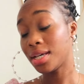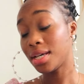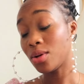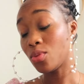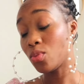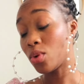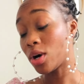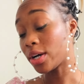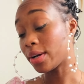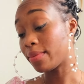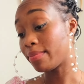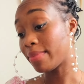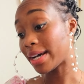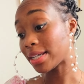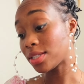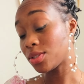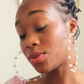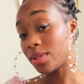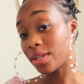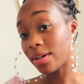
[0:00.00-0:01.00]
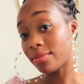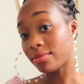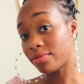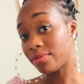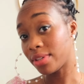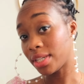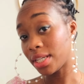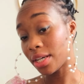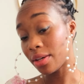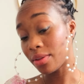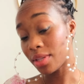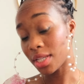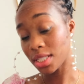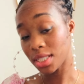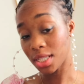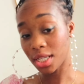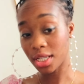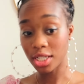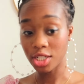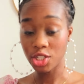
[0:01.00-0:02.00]
welcome back to another video that's
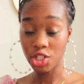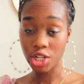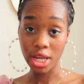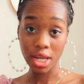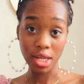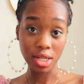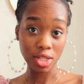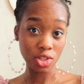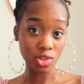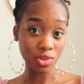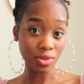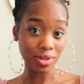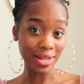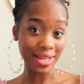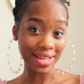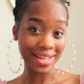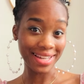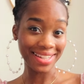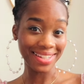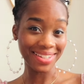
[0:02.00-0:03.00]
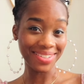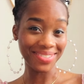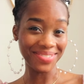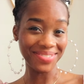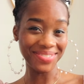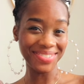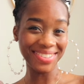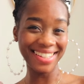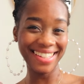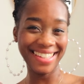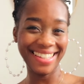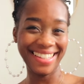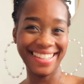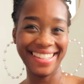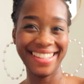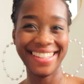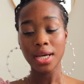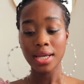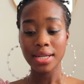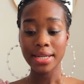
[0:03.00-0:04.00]
gonna change your life.
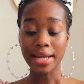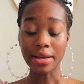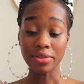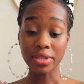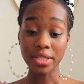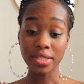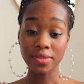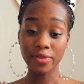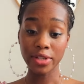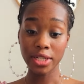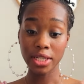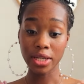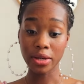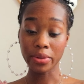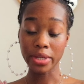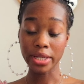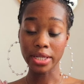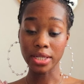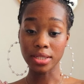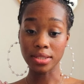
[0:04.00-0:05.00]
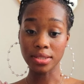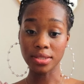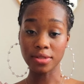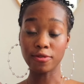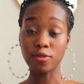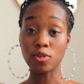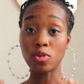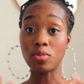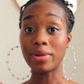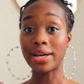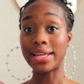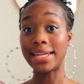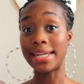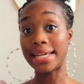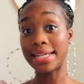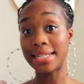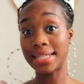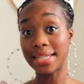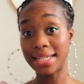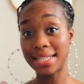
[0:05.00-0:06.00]
Now this video is for my
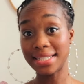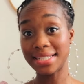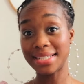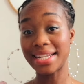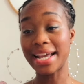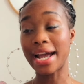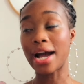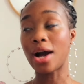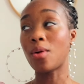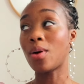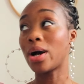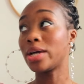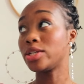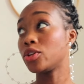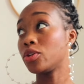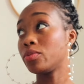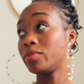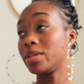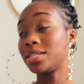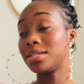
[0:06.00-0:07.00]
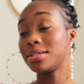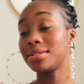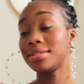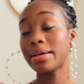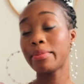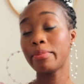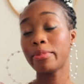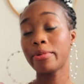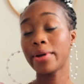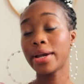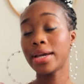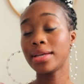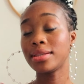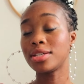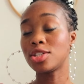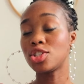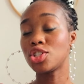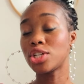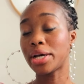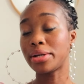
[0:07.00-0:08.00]
ladies. Now I don't mean to separate,
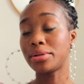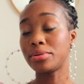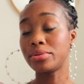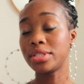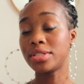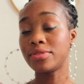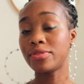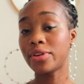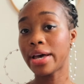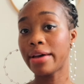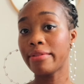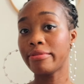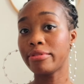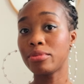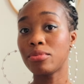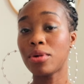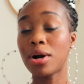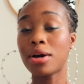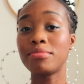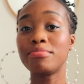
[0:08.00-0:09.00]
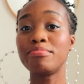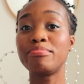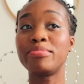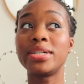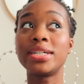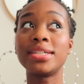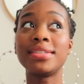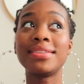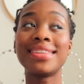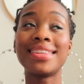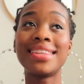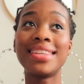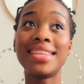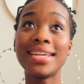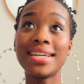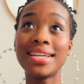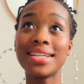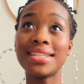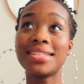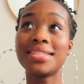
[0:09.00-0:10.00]
this channel is for everyone, but
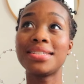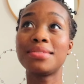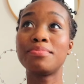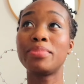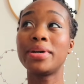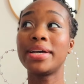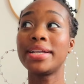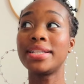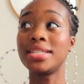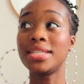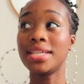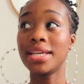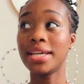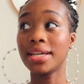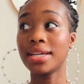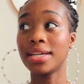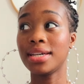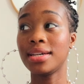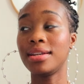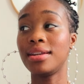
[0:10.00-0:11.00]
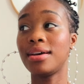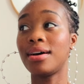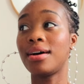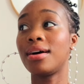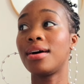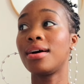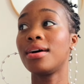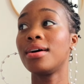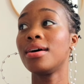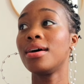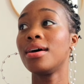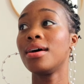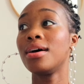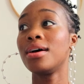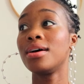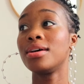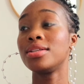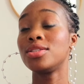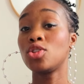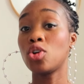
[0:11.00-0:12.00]
this particular
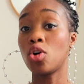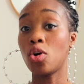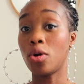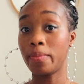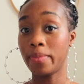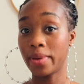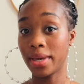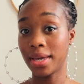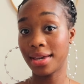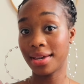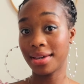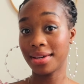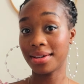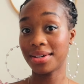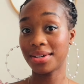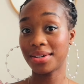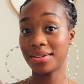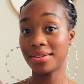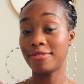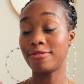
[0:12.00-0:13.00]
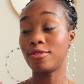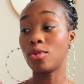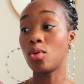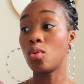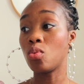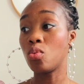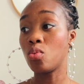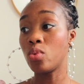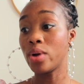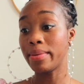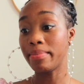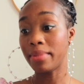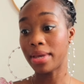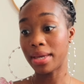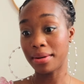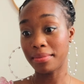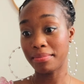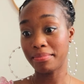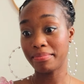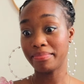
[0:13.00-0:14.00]
topic for
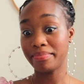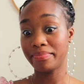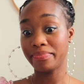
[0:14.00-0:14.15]
women,